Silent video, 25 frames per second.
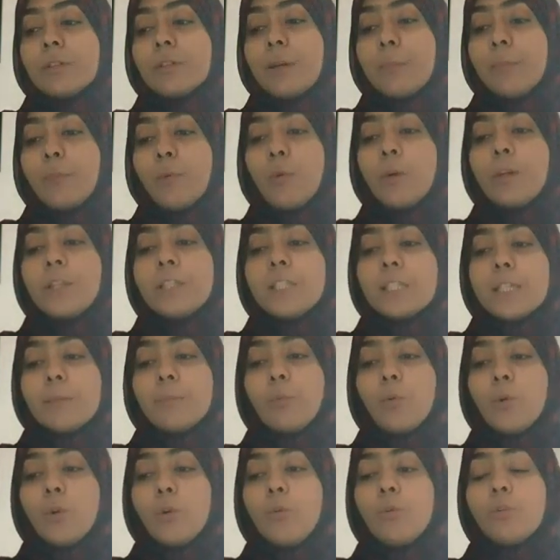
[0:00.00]
appoint a
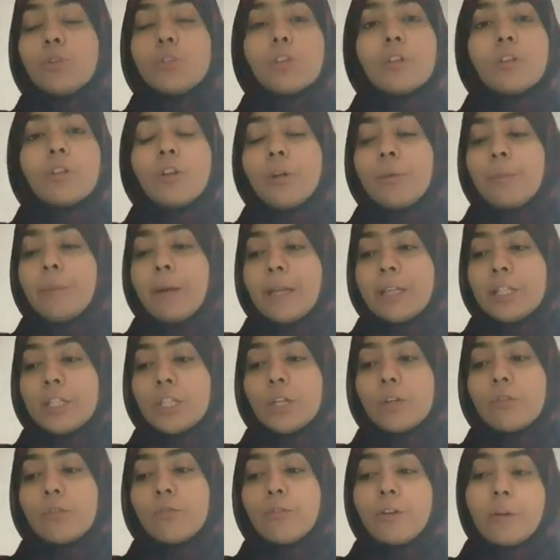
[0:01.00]
boy who should learn
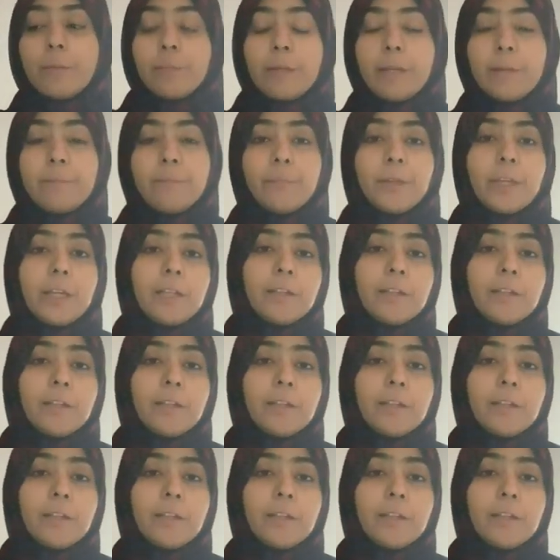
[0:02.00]
magic from him.